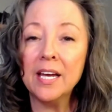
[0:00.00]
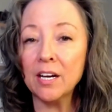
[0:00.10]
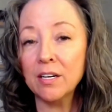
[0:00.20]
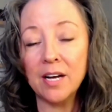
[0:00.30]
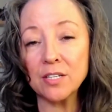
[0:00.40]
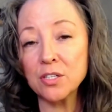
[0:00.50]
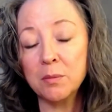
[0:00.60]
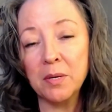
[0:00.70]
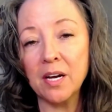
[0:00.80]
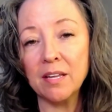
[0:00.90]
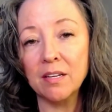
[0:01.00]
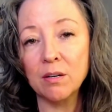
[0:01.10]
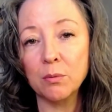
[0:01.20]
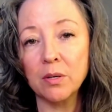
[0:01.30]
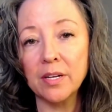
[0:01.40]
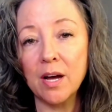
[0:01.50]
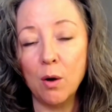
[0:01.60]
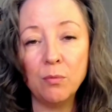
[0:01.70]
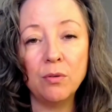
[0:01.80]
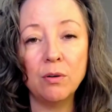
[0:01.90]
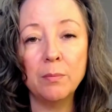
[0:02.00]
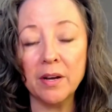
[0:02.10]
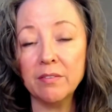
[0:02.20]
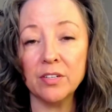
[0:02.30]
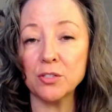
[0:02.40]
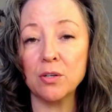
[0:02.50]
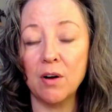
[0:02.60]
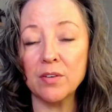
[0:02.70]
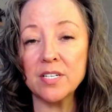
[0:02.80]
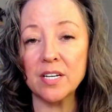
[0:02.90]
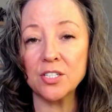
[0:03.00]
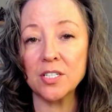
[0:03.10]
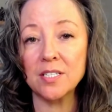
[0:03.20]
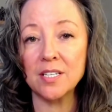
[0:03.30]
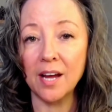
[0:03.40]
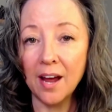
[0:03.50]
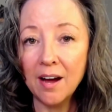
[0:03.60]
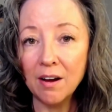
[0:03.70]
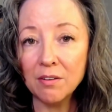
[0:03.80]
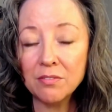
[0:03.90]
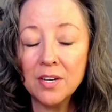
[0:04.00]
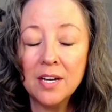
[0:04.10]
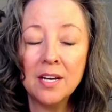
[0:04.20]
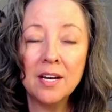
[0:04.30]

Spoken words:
it could actually be, I think, a really helpful, beneficial conversation to have.